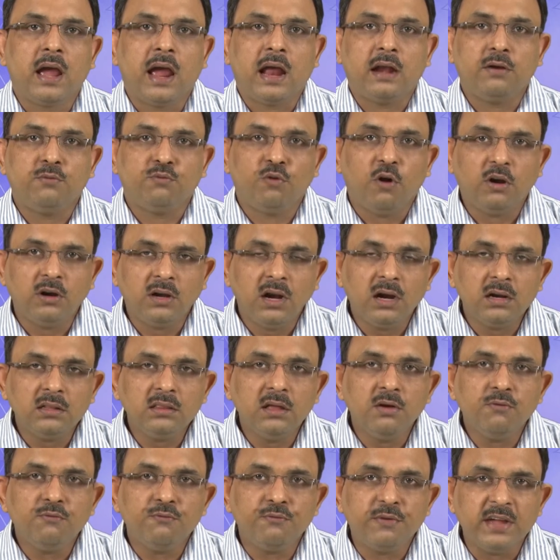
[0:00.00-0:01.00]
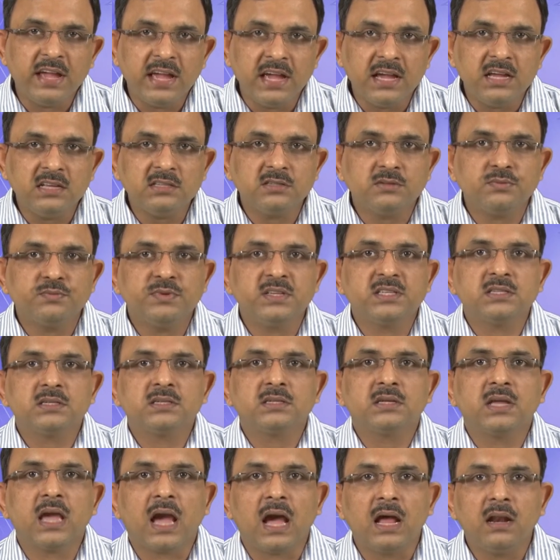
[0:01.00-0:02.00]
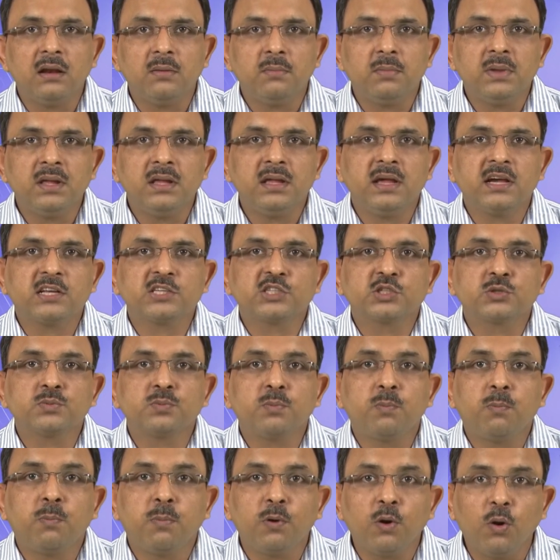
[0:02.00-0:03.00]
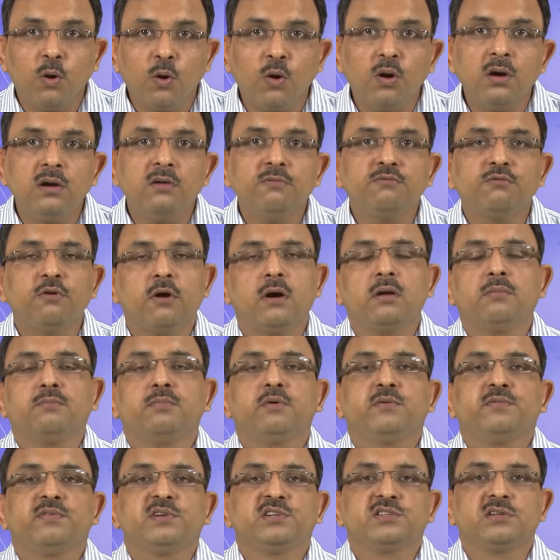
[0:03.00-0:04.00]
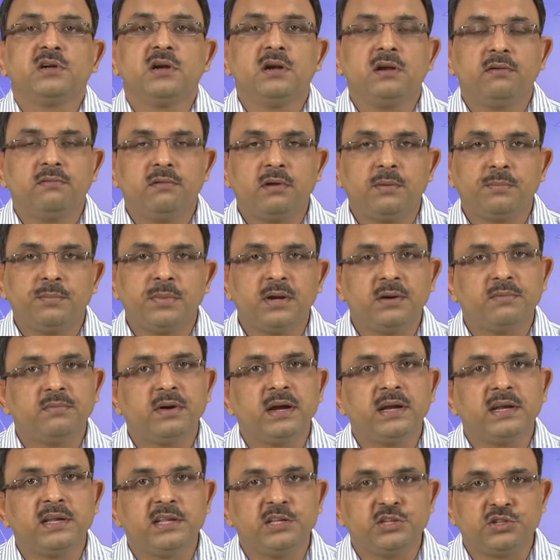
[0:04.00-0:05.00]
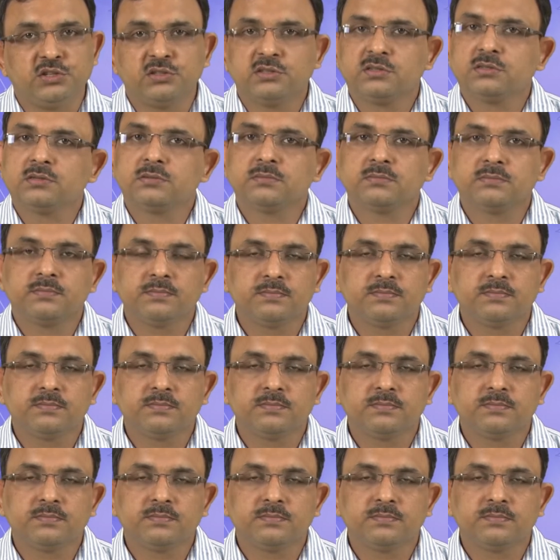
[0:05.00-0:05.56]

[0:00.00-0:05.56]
and what are the ways which can be explored for professional development by teachers.